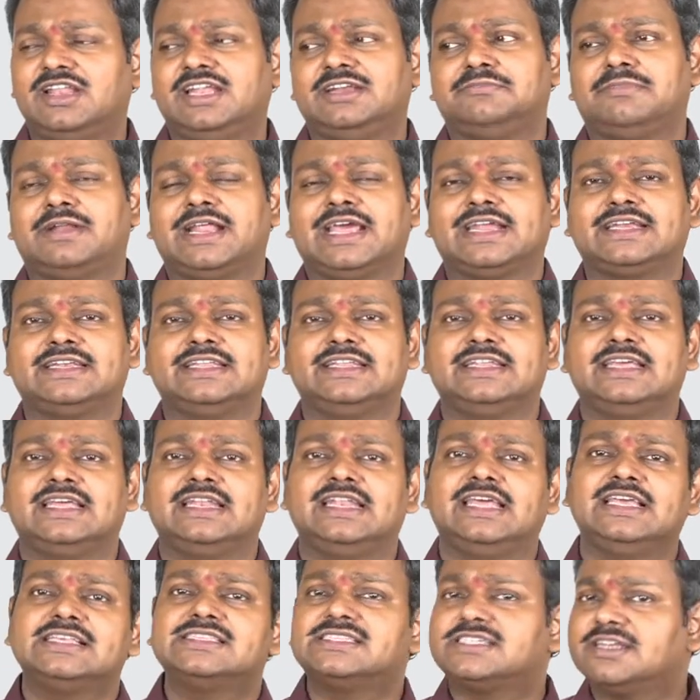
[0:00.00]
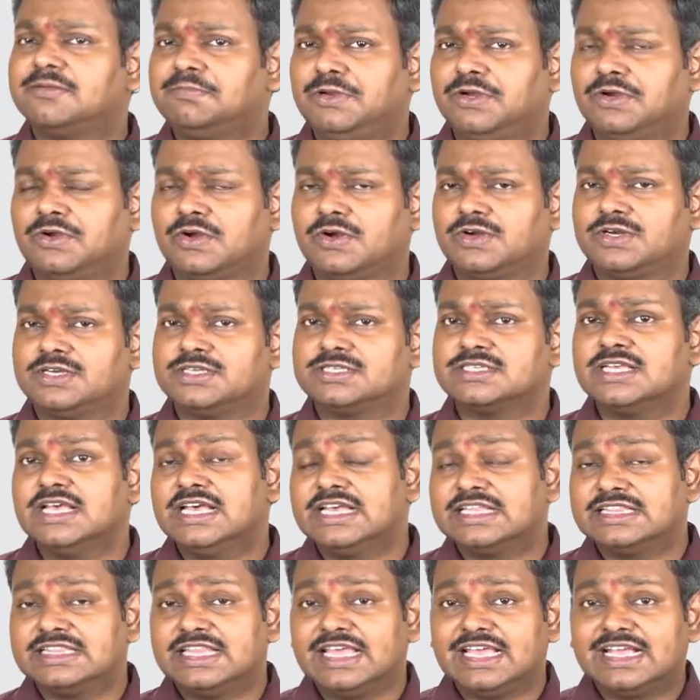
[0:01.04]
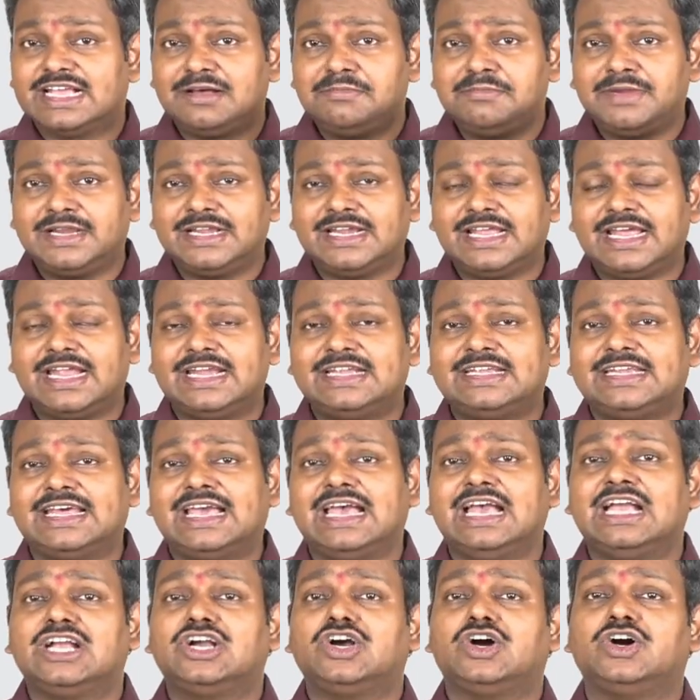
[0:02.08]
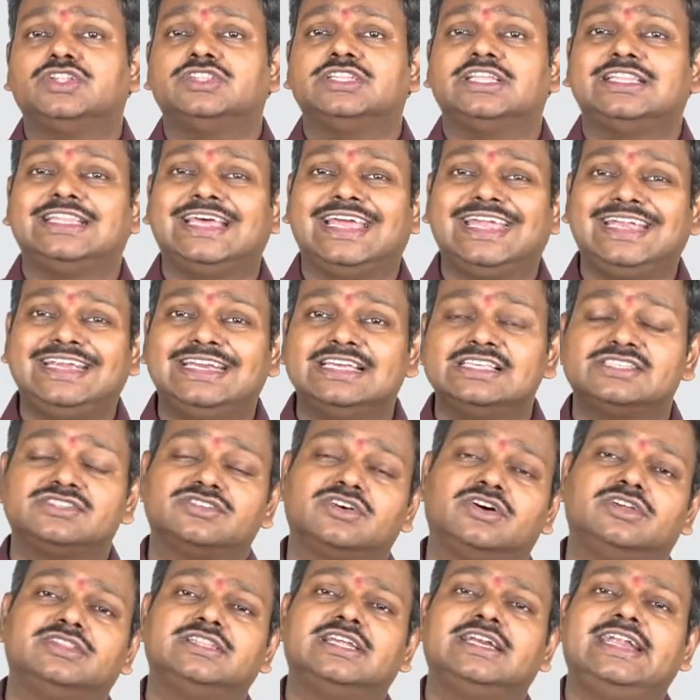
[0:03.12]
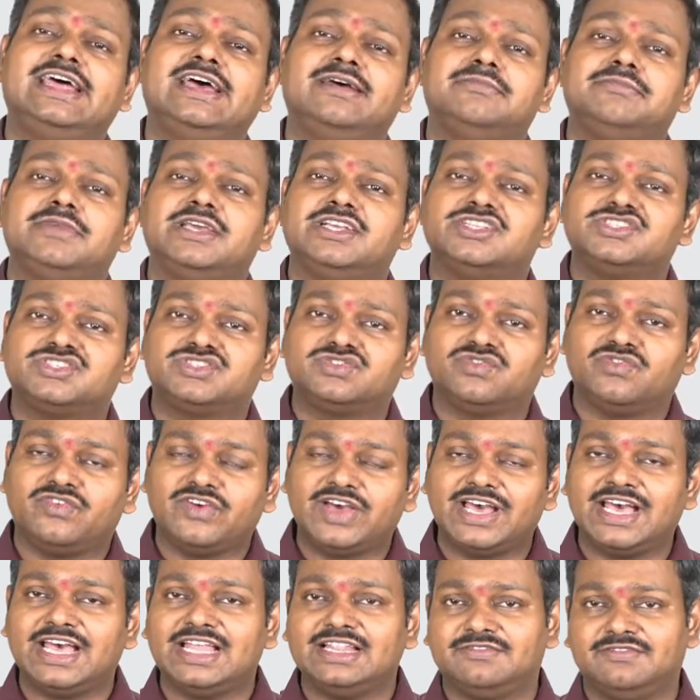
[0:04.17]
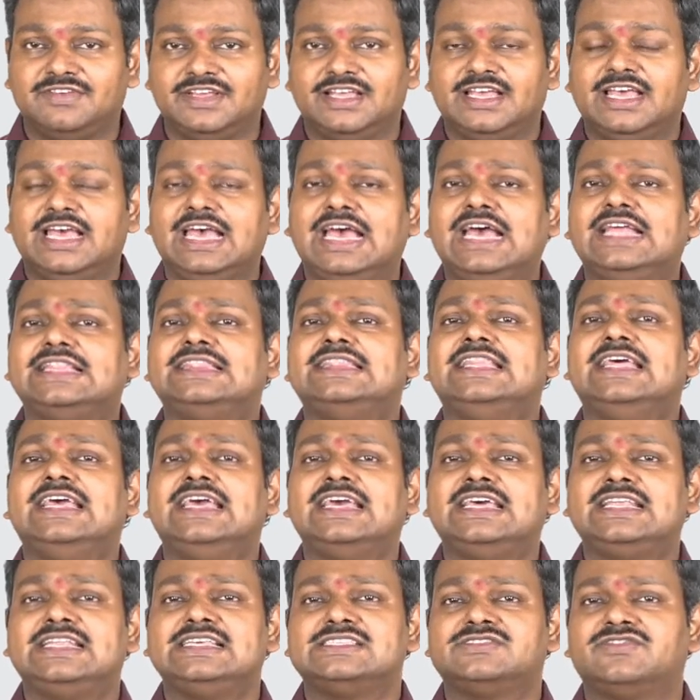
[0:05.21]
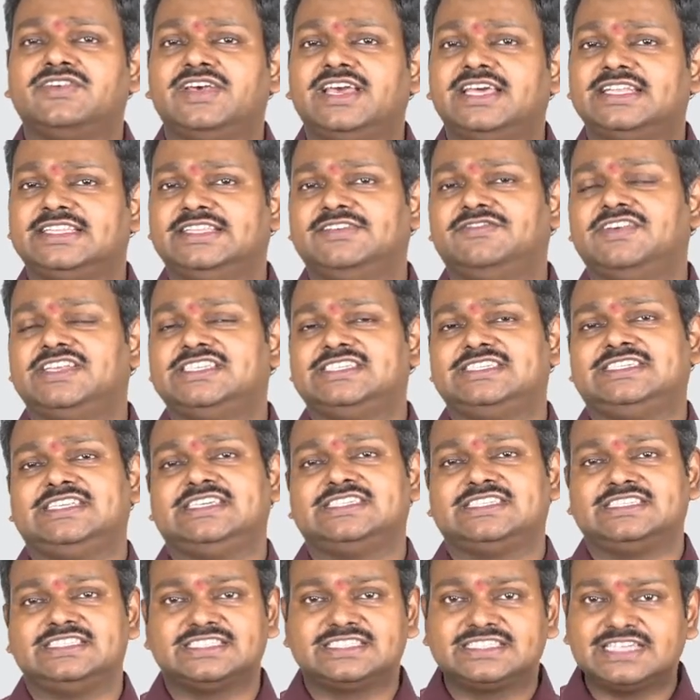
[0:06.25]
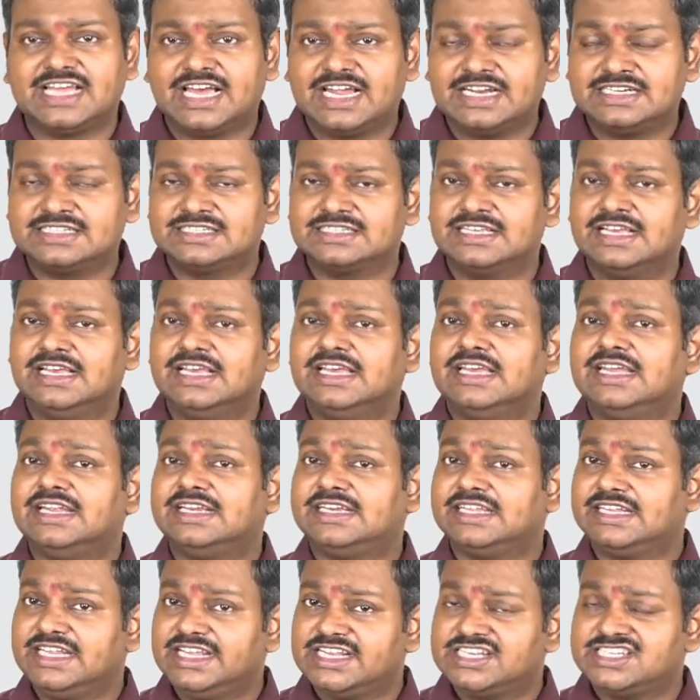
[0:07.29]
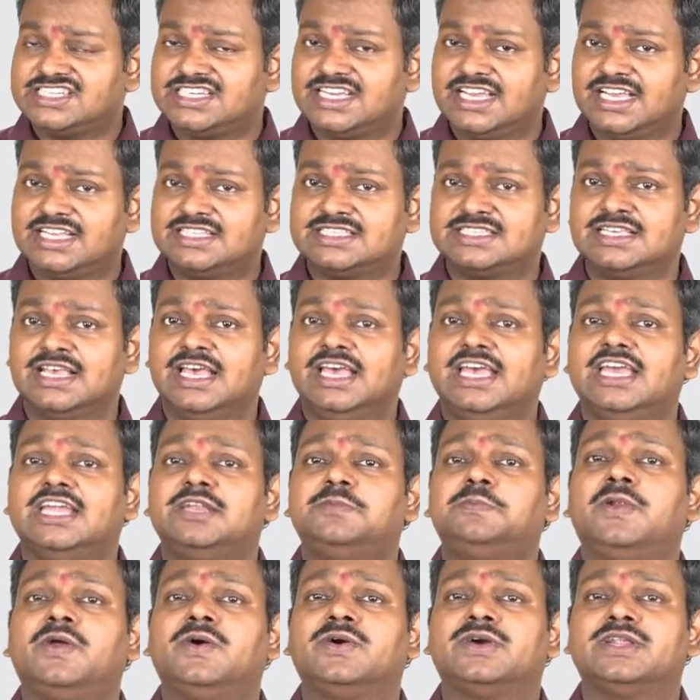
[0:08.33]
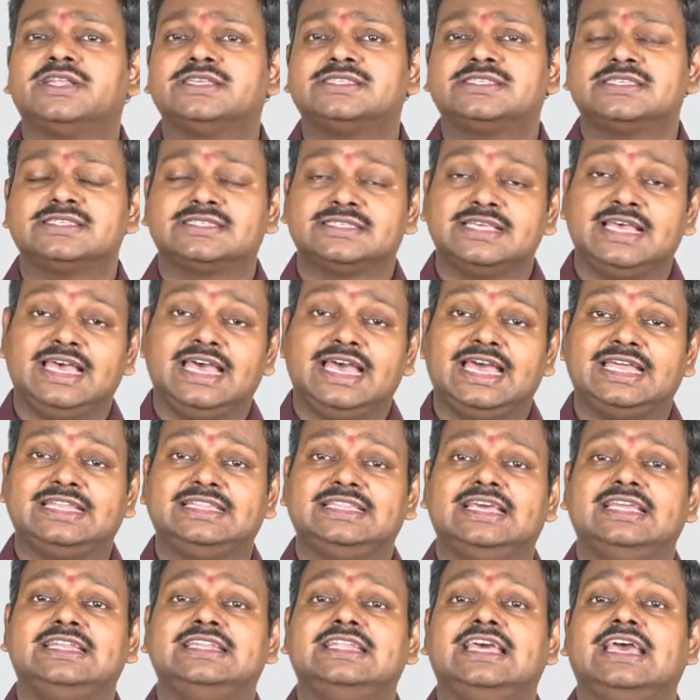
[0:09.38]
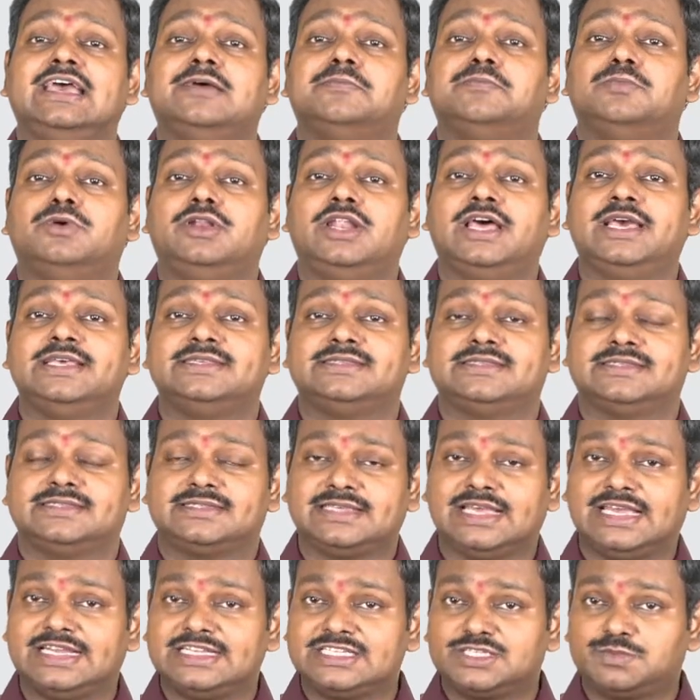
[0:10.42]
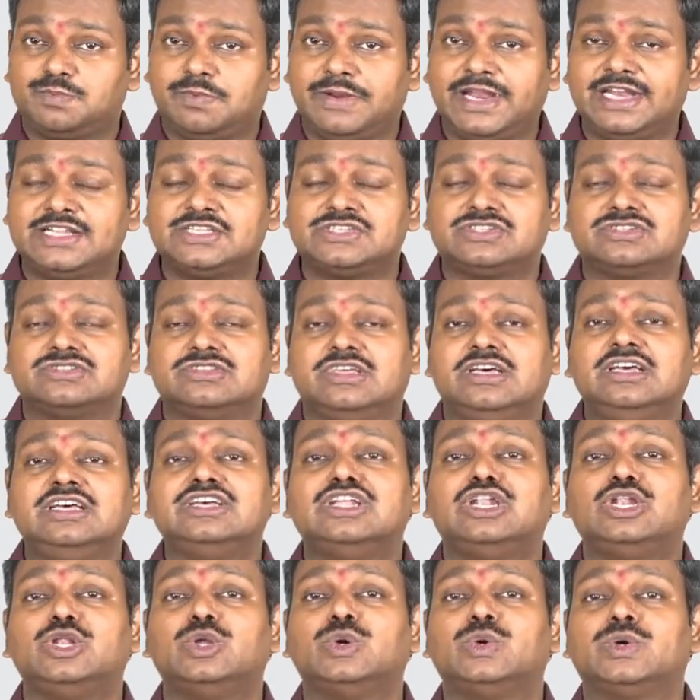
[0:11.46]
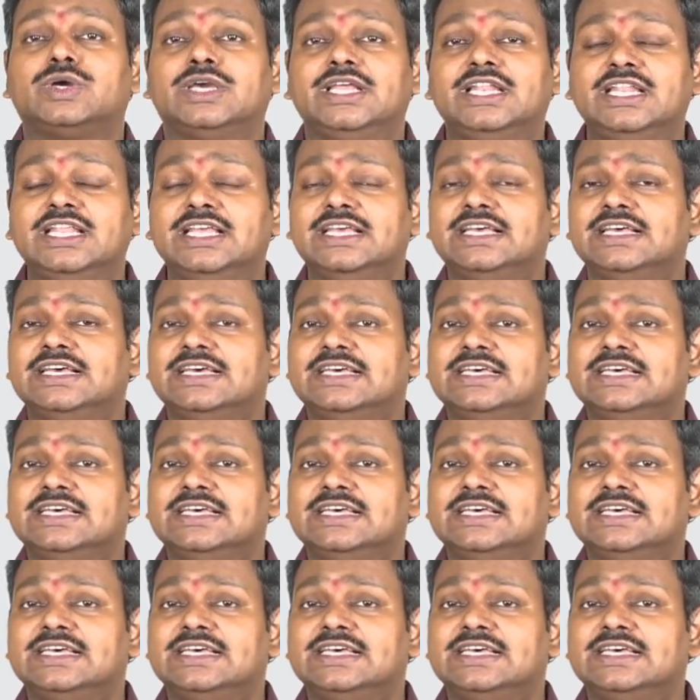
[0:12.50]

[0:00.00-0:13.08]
virulent bacteria like streptococcus, they come and attack on the nidus on the damaged valve and there is where the vegetation starts, it initiates, it progresses and then embolizes and spreads to the local